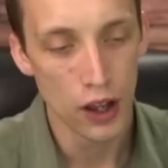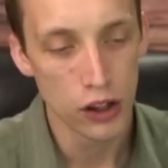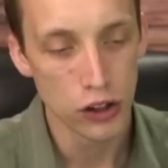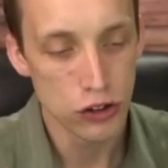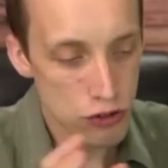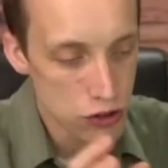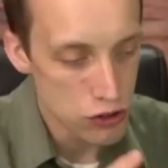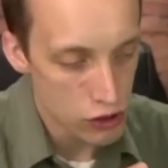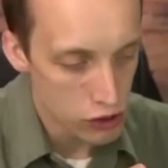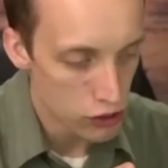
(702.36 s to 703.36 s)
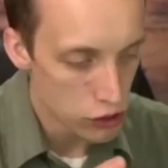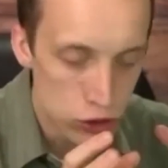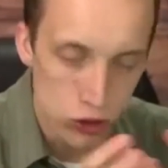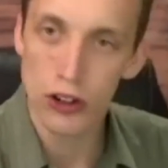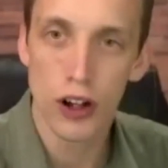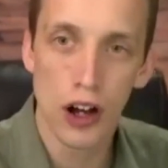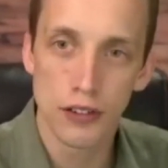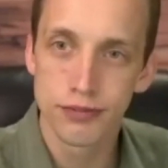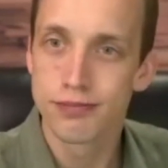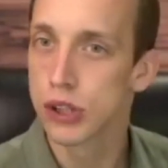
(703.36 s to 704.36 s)
You you start
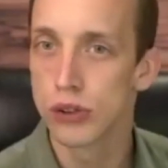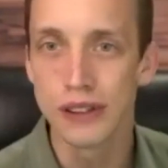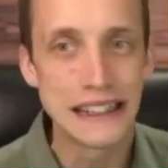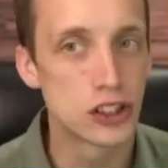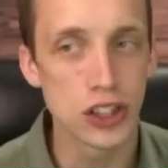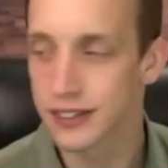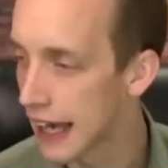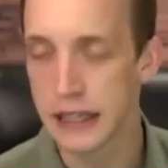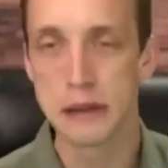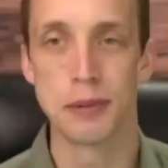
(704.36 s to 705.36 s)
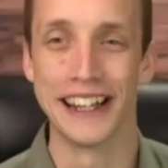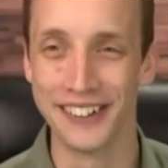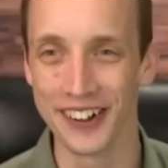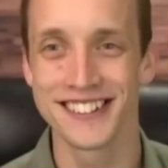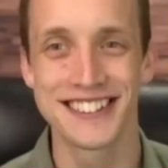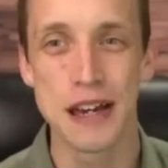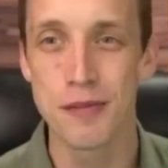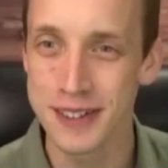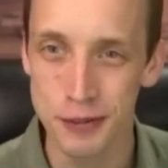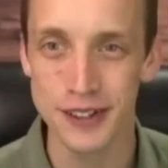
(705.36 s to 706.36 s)
off, you need just anybody, right? Just give
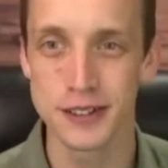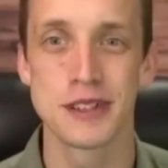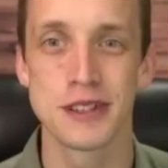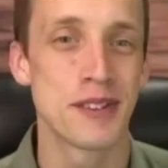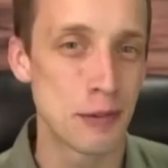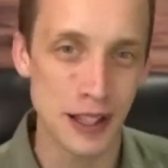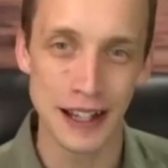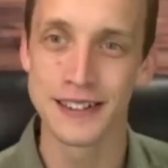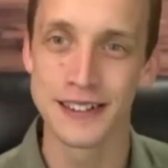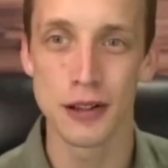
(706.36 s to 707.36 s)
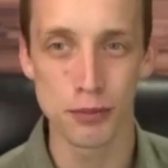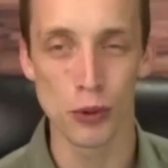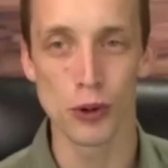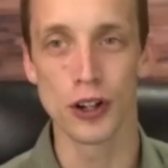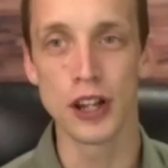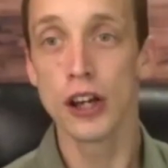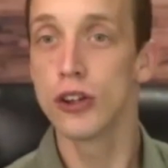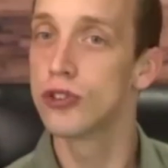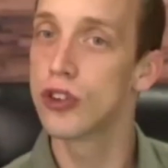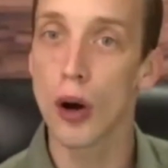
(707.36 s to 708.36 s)
me some customers, get me some clients on board.
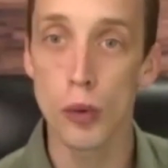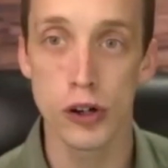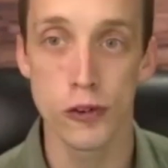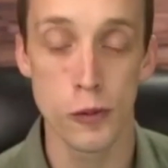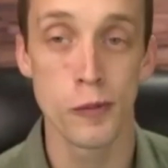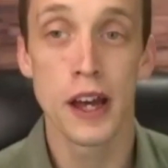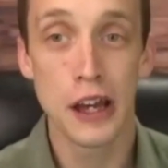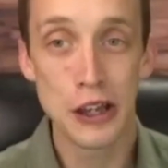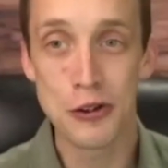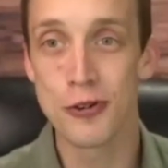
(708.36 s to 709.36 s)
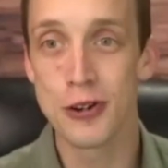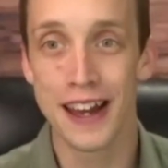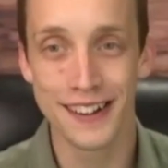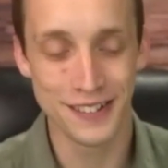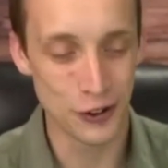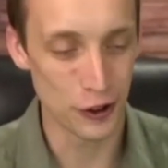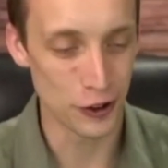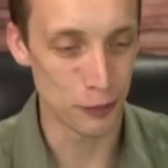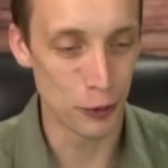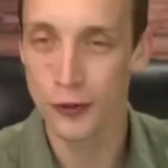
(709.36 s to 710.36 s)
You start working with them, you you get your
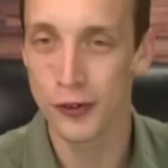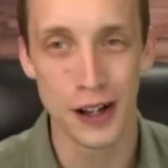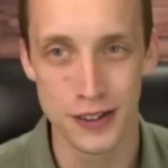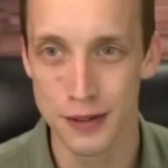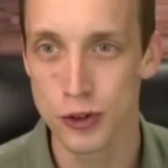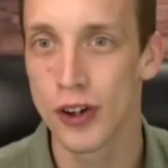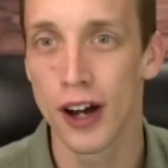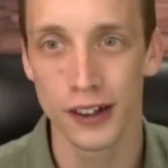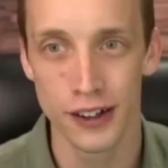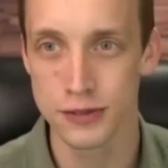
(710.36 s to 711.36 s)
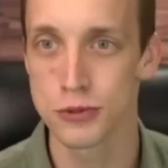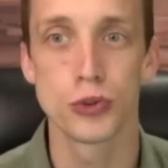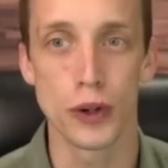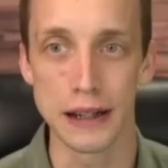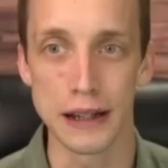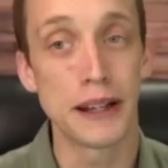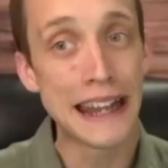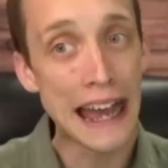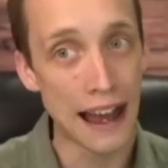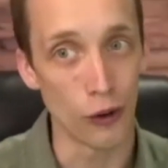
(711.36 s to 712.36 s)
your proof of concept, you've got customers, great. But
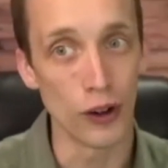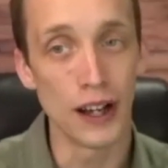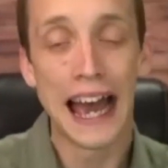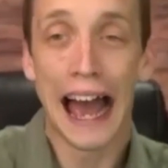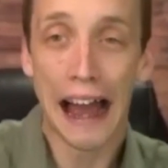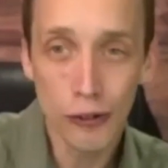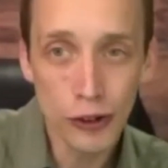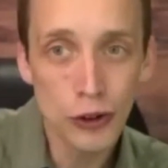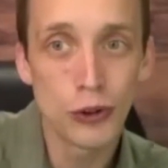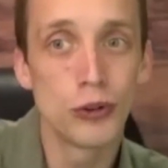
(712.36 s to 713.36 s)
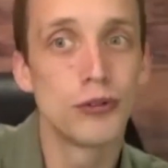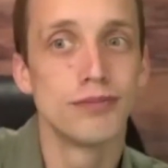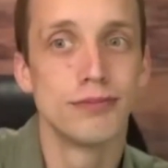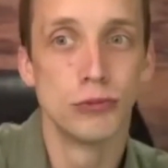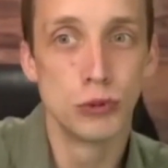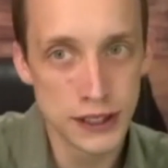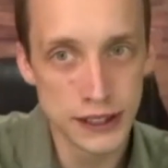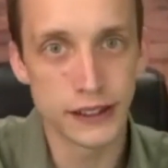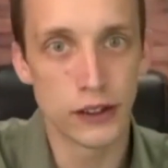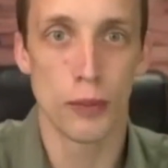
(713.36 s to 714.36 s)
now, how do you
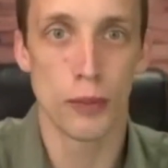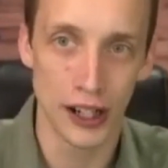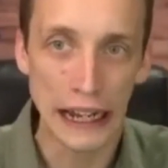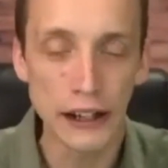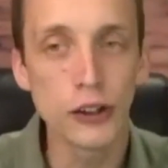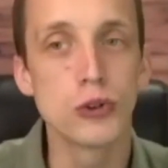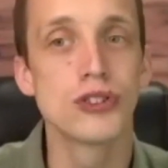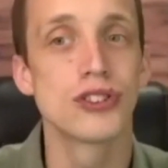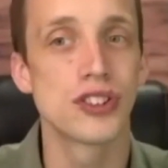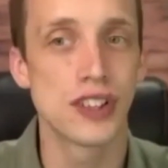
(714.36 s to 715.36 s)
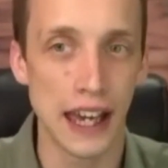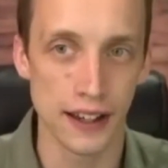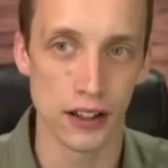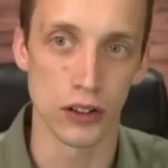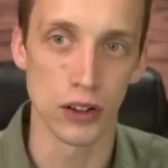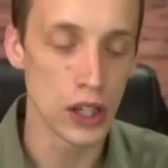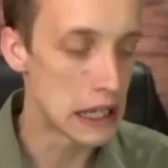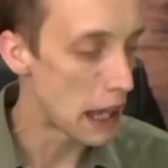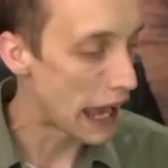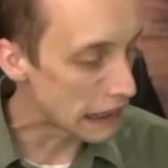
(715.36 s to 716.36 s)
really go to market? How do you scale?
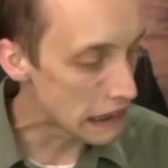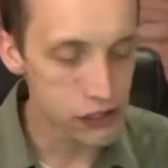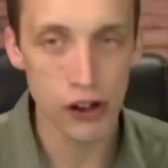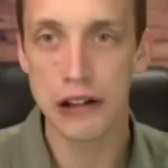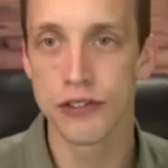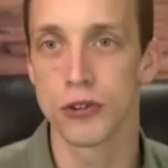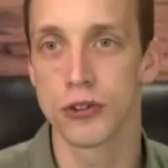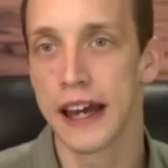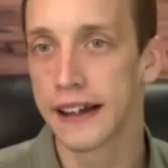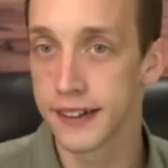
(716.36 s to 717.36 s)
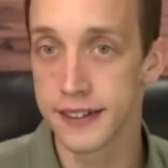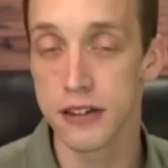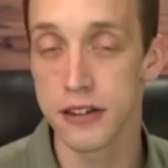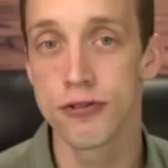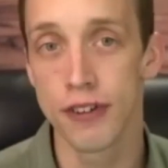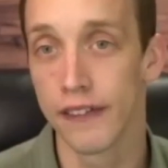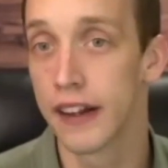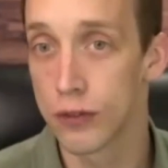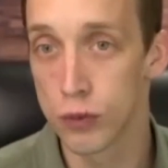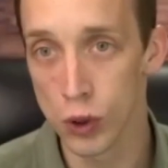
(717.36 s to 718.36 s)
Any thoughts or tactics that you found that
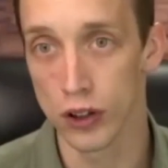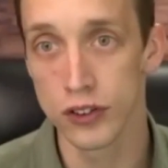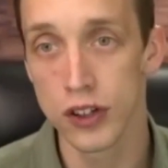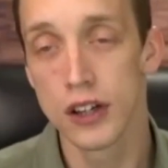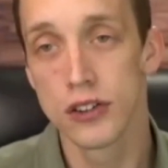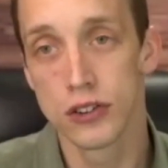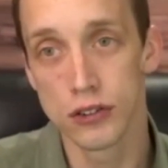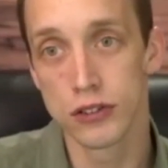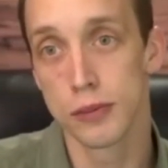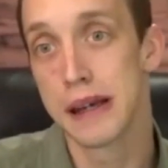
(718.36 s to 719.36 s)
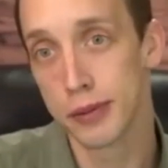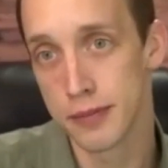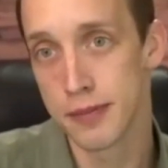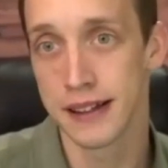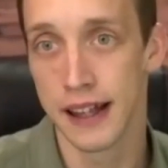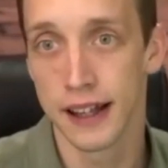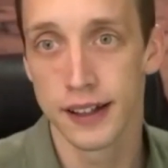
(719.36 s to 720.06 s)
have worked to to be able to make that?